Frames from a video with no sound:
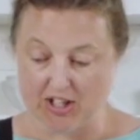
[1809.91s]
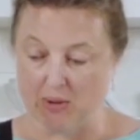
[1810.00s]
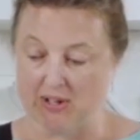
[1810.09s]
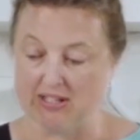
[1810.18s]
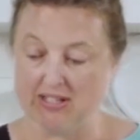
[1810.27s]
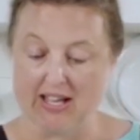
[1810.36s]
to go
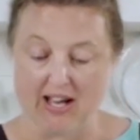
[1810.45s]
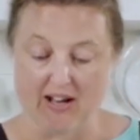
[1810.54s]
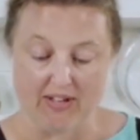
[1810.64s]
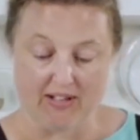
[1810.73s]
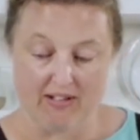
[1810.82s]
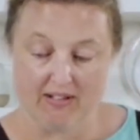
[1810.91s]
into the
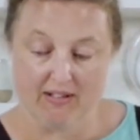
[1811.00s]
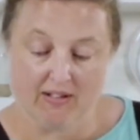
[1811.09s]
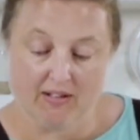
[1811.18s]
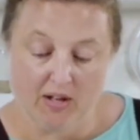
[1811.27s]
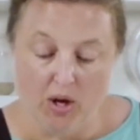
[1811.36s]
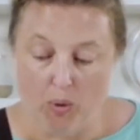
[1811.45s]
oven.
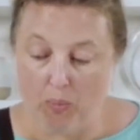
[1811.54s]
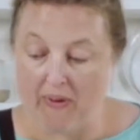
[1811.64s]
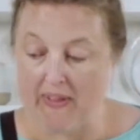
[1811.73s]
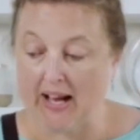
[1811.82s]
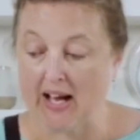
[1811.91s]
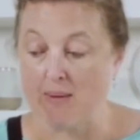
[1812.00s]

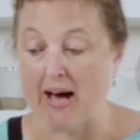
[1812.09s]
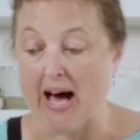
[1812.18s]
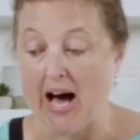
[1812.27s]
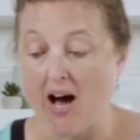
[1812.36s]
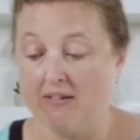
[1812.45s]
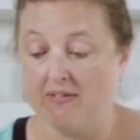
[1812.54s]
When they come
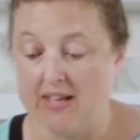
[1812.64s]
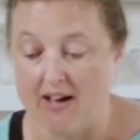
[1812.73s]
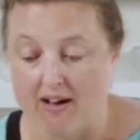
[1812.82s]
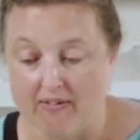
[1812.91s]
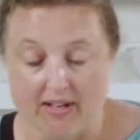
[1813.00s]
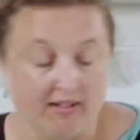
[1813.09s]
out of
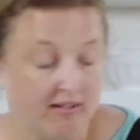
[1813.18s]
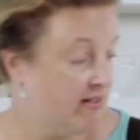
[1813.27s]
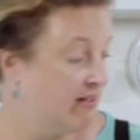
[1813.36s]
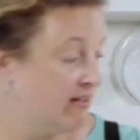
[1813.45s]
the oven,